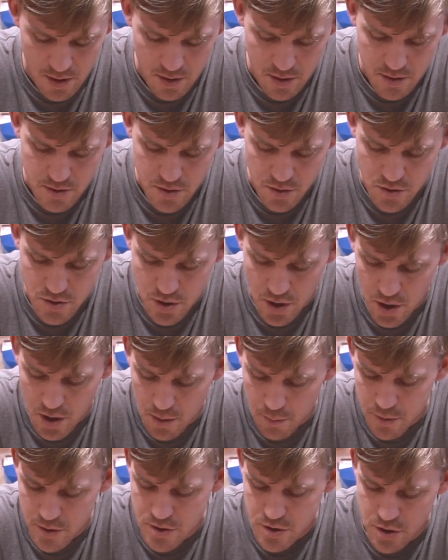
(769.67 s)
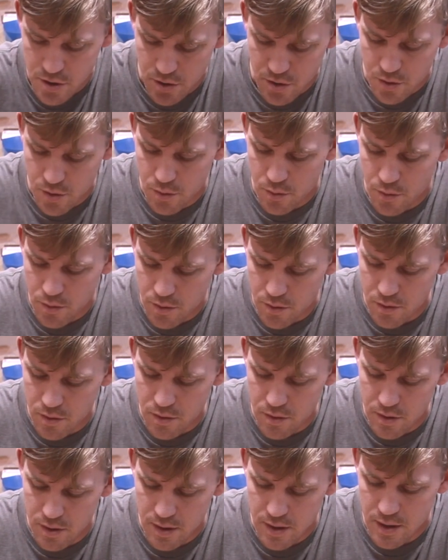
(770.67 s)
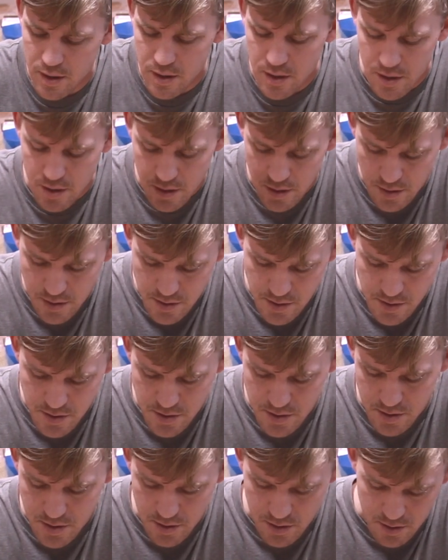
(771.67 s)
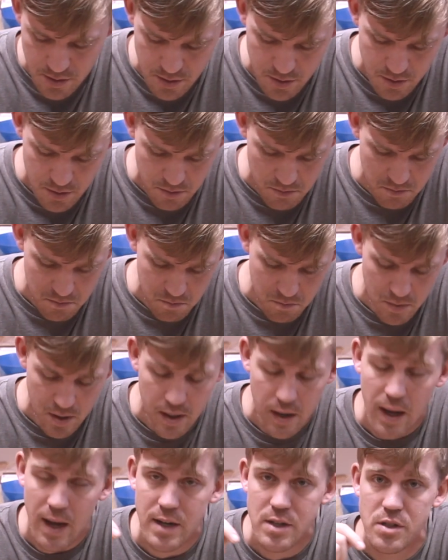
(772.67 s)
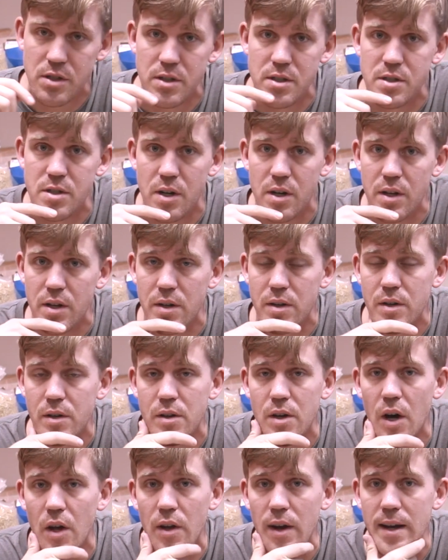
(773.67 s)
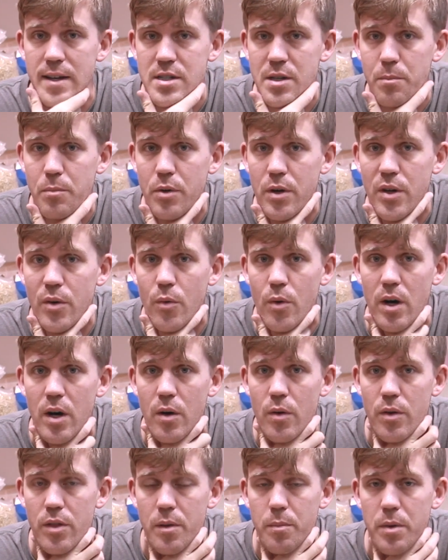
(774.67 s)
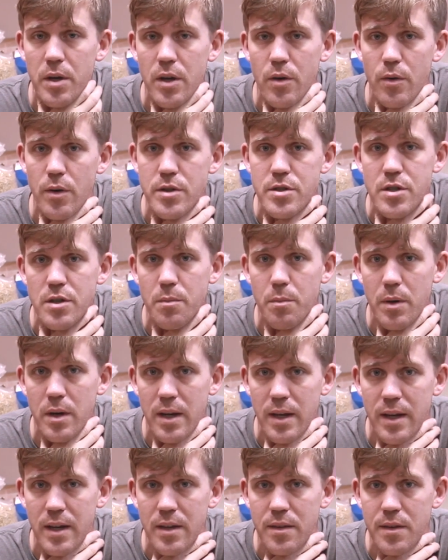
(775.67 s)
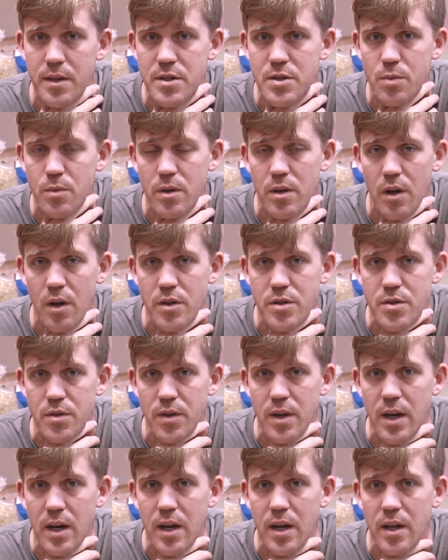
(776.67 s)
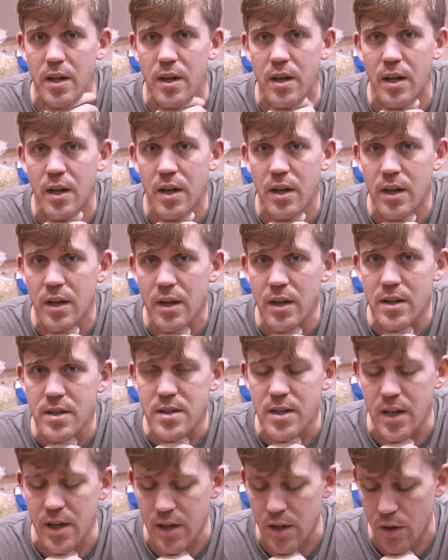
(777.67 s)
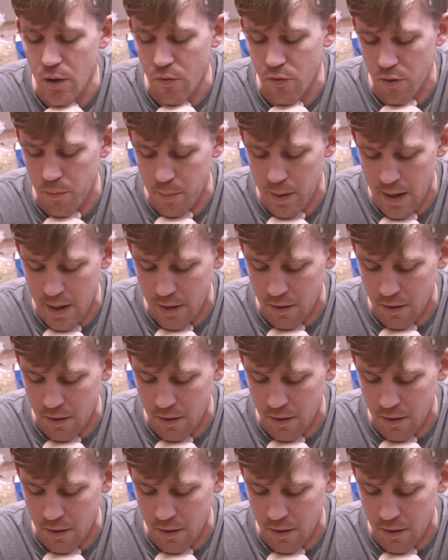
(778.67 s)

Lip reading: So jar number 2 it actually started colonizing pretty well with the pink oyster, but again, this one also got taken over by